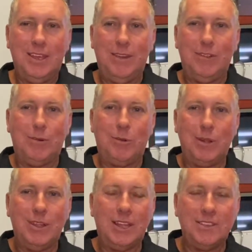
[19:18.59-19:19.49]
If you don't want to
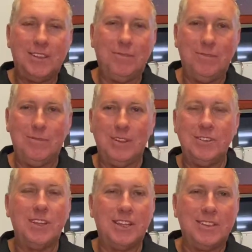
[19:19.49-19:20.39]
read the other stuff,
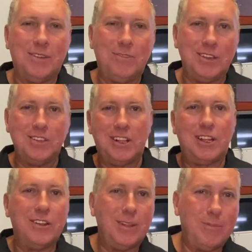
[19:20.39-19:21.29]
listen to the other stuff, you can just
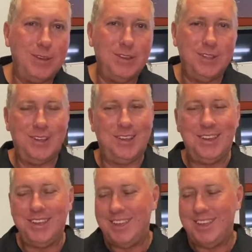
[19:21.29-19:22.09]
click on that one, okay?